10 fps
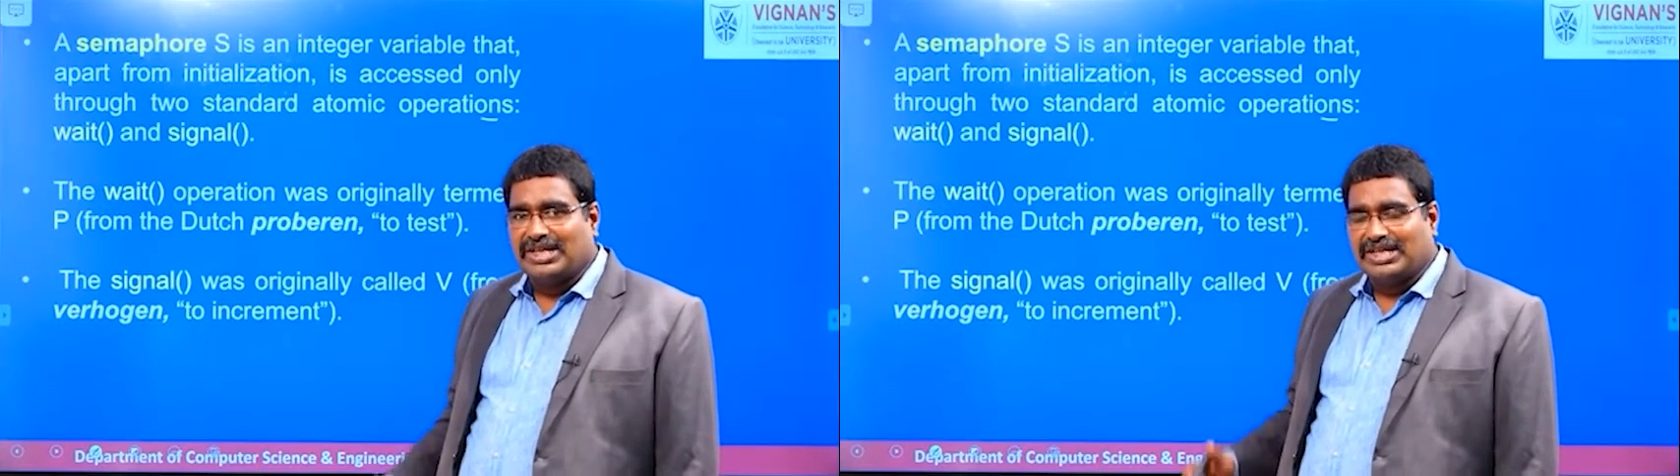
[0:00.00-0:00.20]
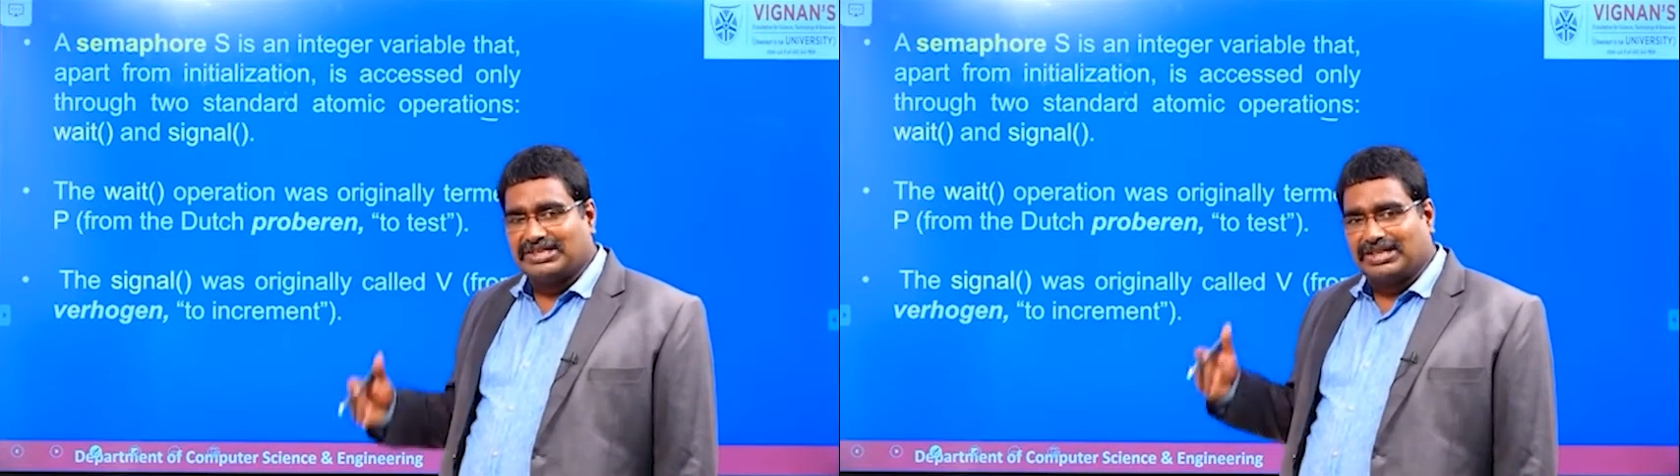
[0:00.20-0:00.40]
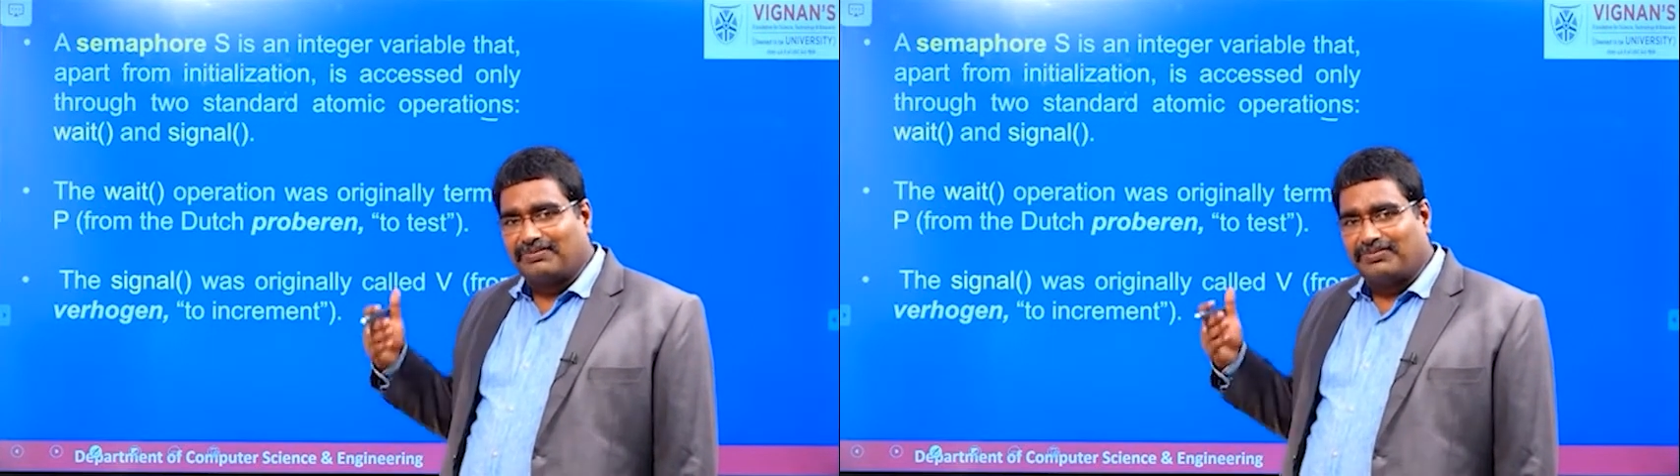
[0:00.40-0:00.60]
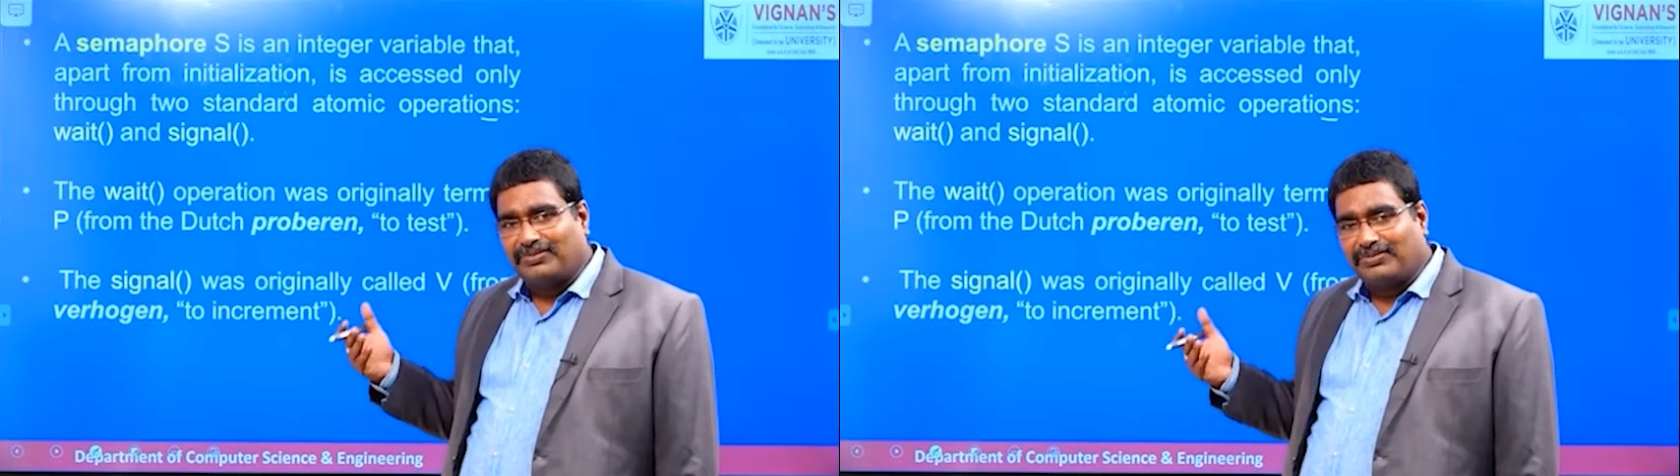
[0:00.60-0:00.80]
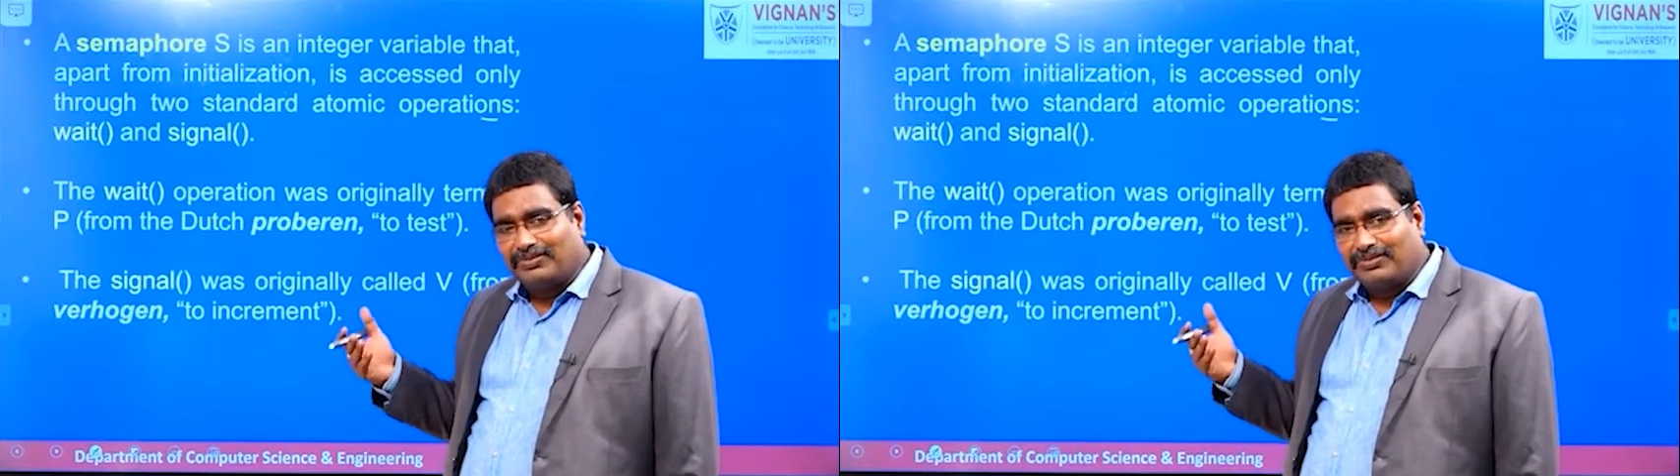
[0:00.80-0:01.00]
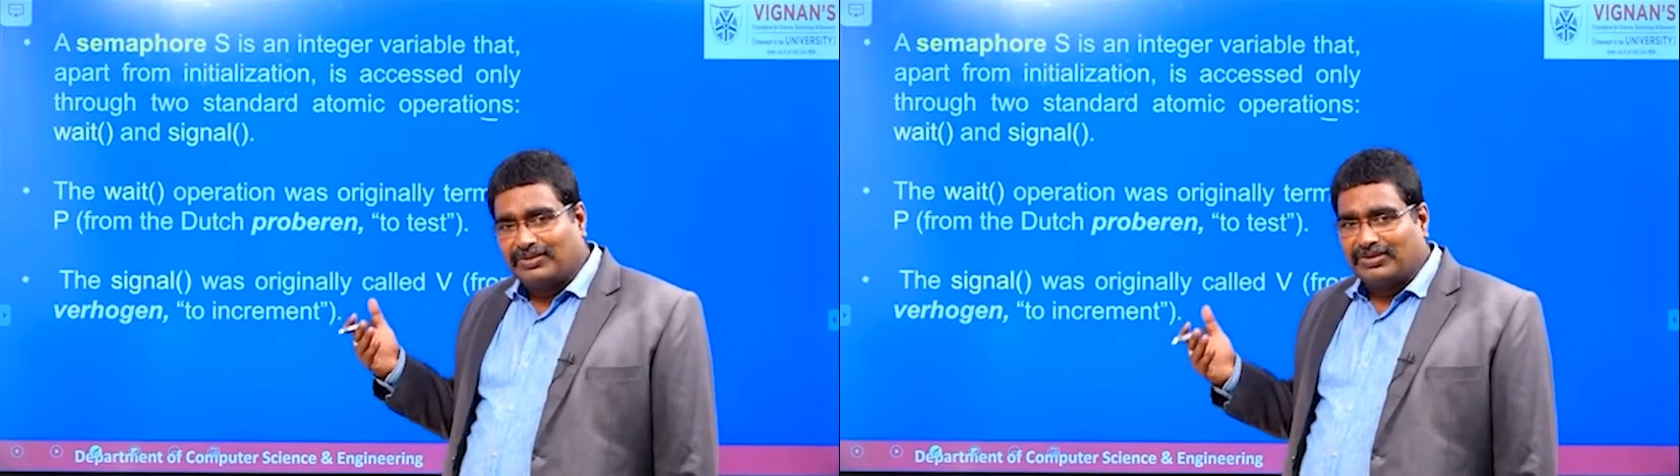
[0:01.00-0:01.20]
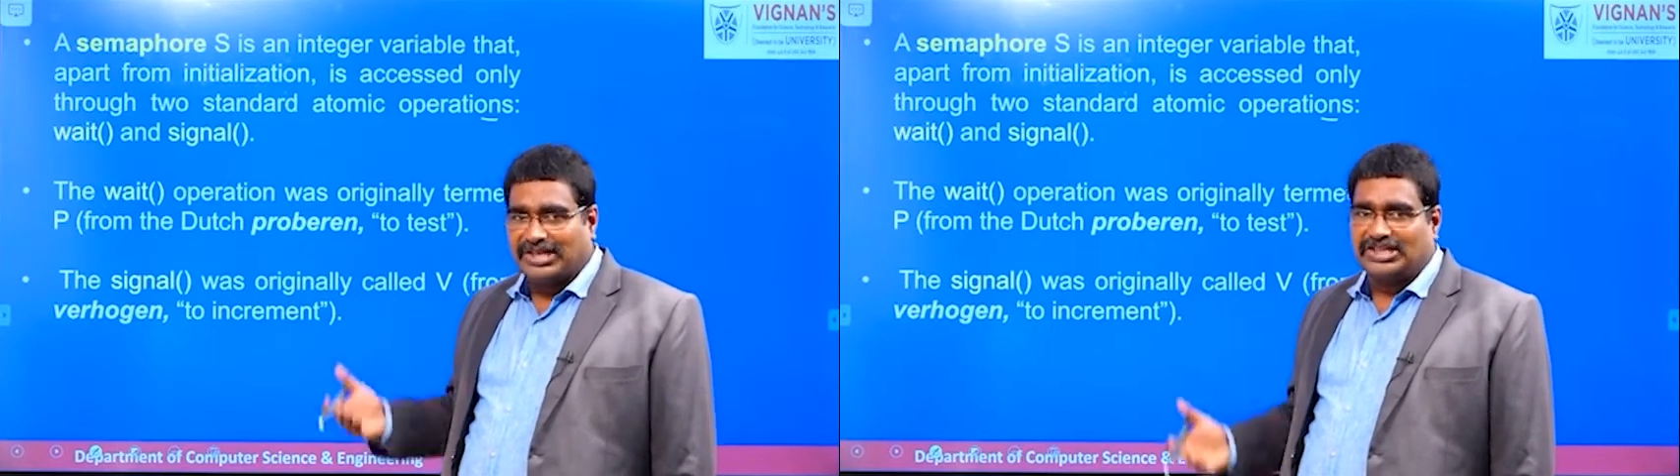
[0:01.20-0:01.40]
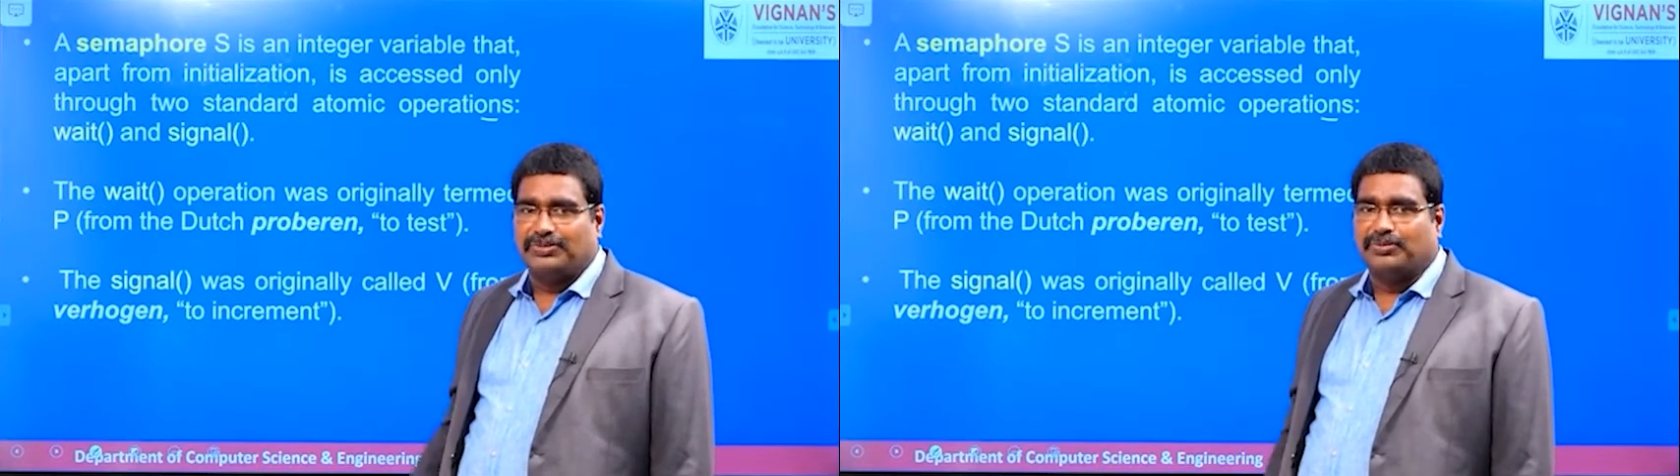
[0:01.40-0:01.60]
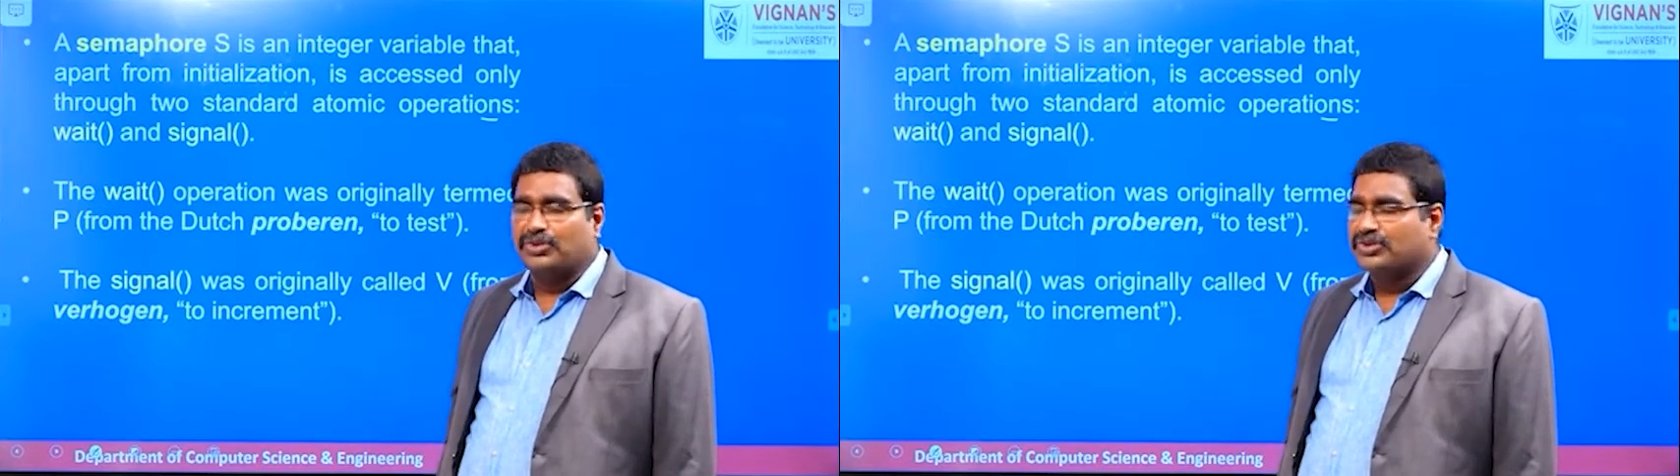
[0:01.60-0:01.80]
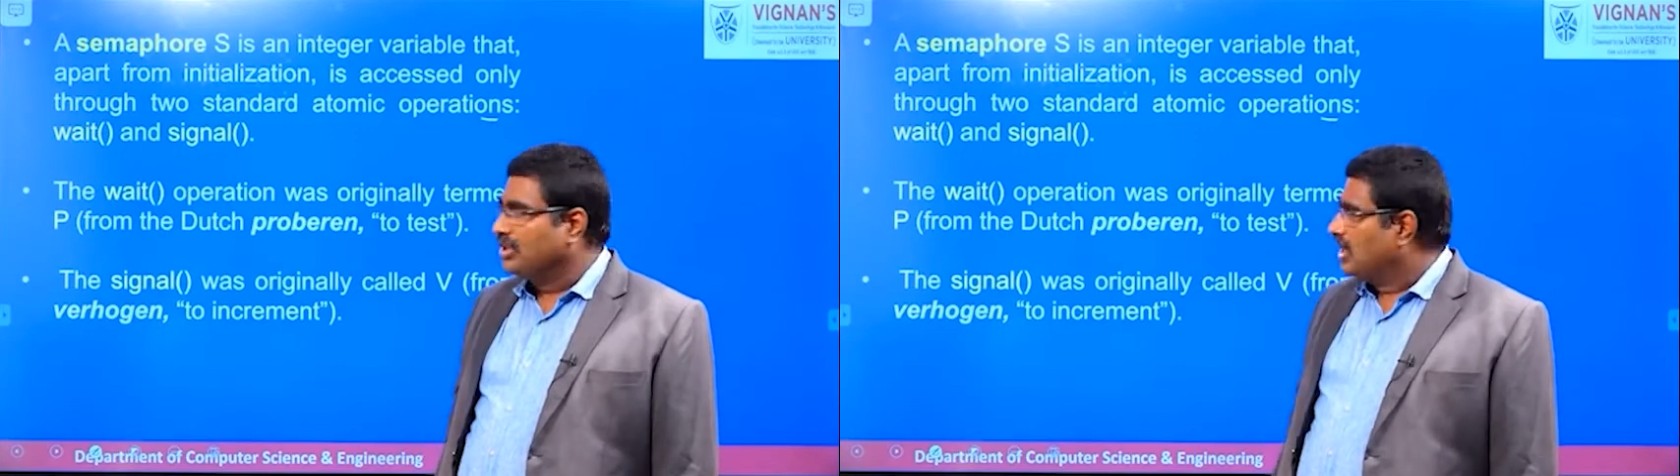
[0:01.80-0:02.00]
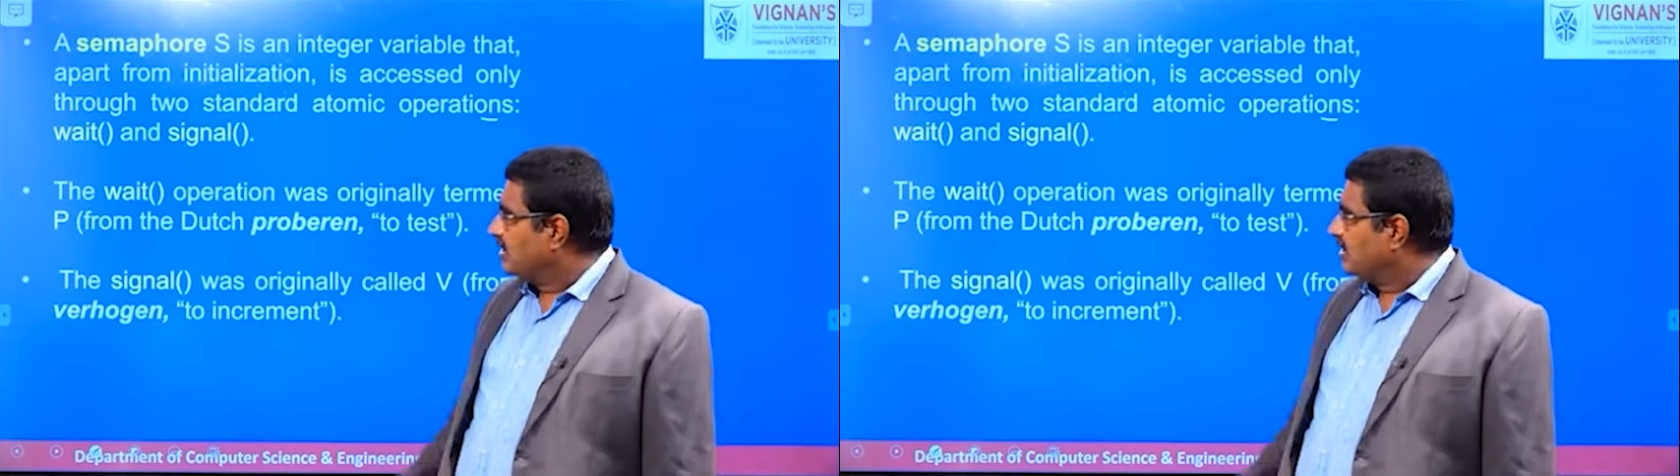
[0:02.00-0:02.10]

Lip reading: In some textbooks,